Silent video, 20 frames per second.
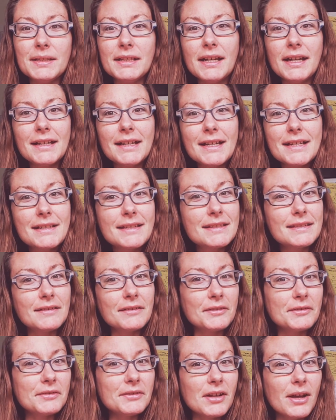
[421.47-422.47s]
me. I guess
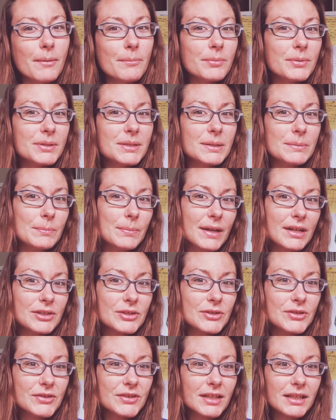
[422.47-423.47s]
they're not printing
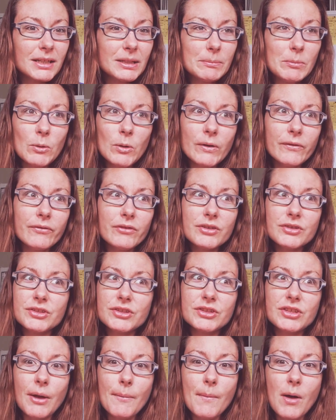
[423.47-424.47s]
pictures anymore for
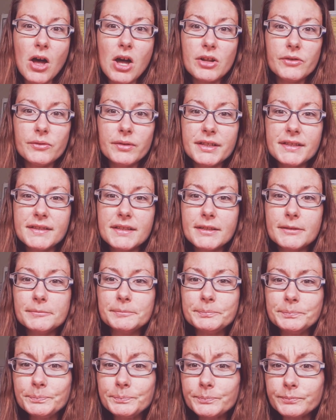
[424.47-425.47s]
some odd reason.